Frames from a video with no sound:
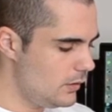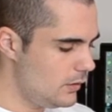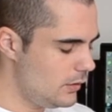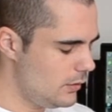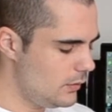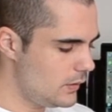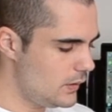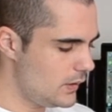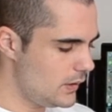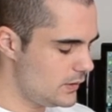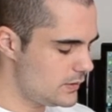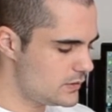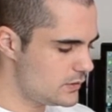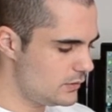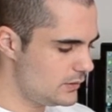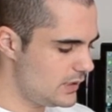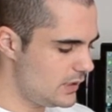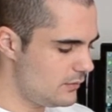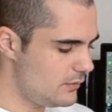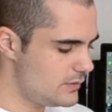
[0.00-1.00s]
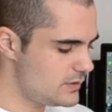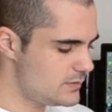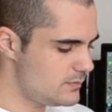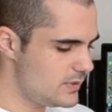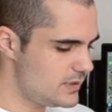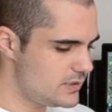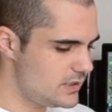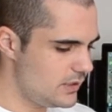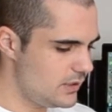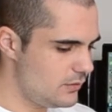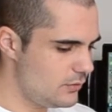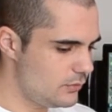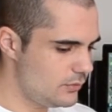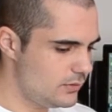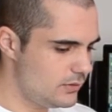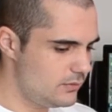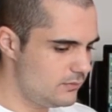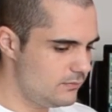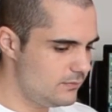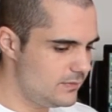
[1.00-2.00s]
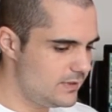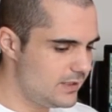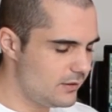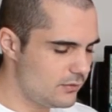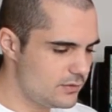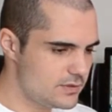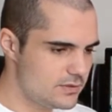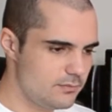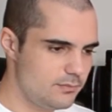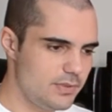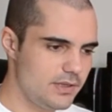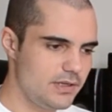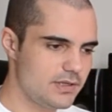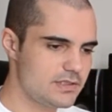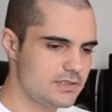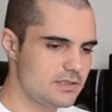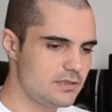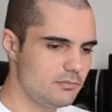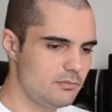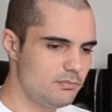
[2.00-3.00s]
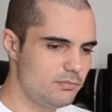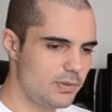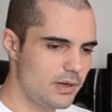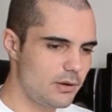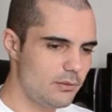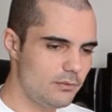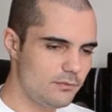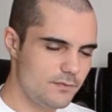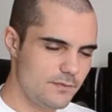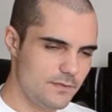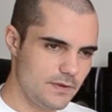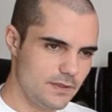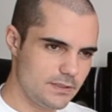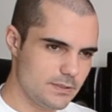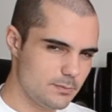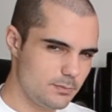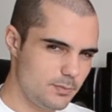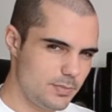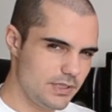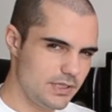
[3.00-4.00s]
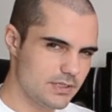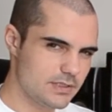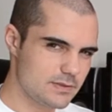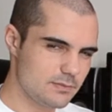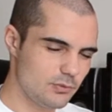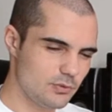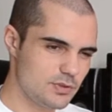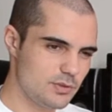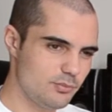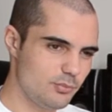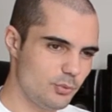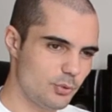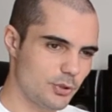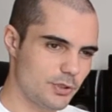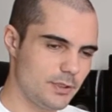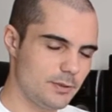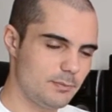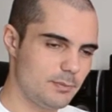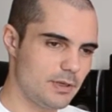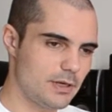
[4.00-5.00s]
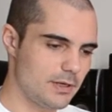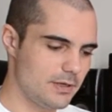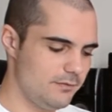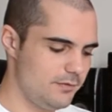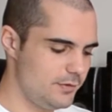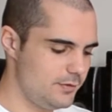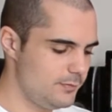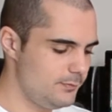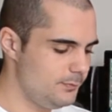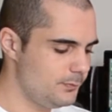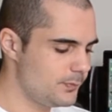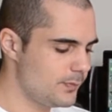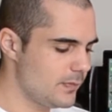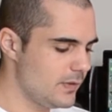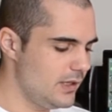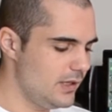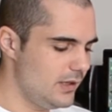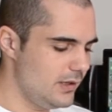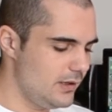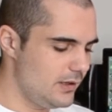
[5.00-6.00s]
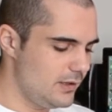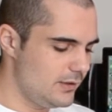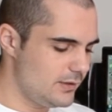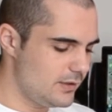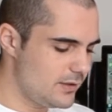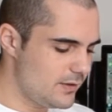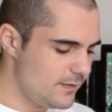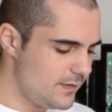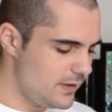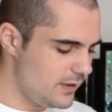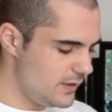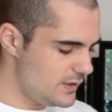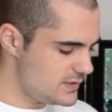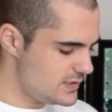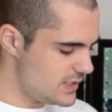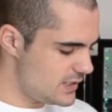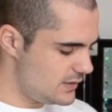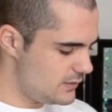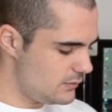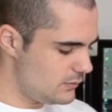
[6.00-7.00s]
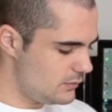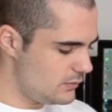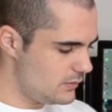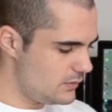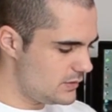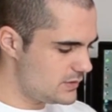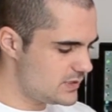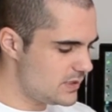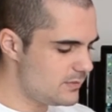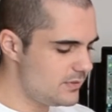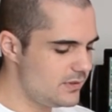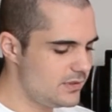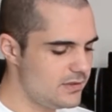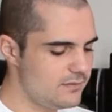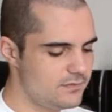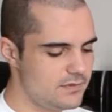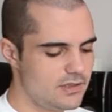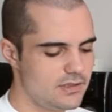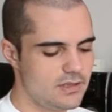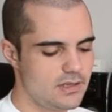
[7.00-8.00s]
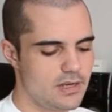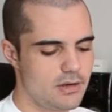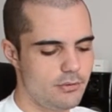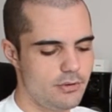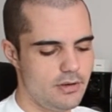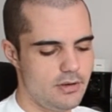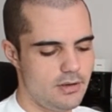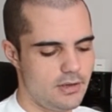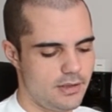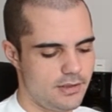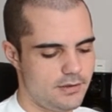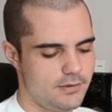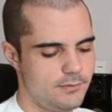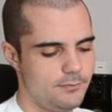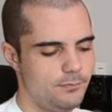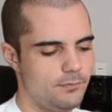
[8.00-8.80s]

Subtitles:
Okay, so that was basically, you know, that was I would think the biggest, most important part of it. Another thing is that something they've done that I really like.